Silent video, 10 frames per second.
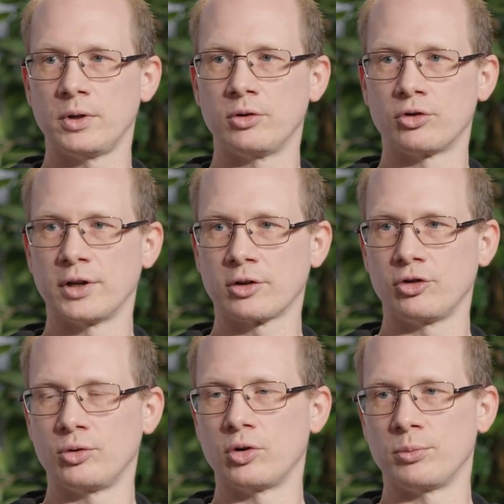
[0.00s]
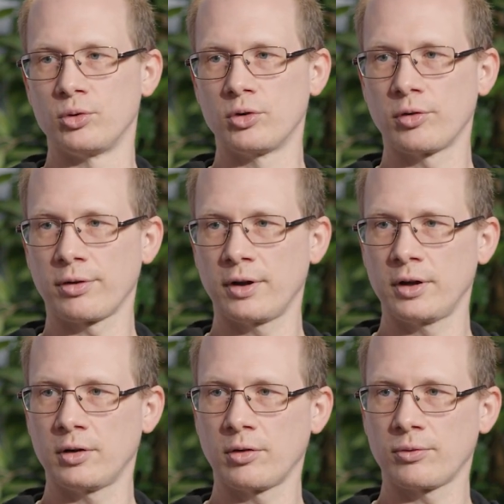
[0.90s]
Introduction to Computer
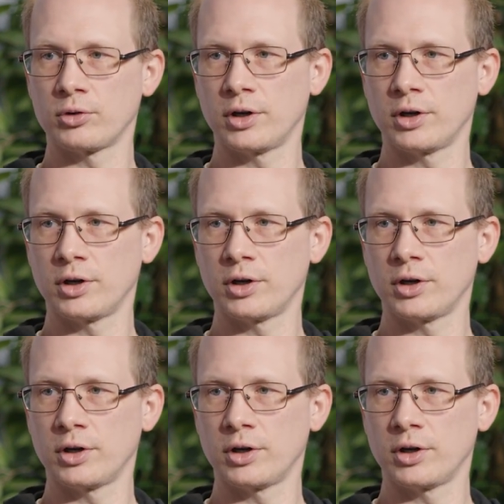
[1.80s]
Science for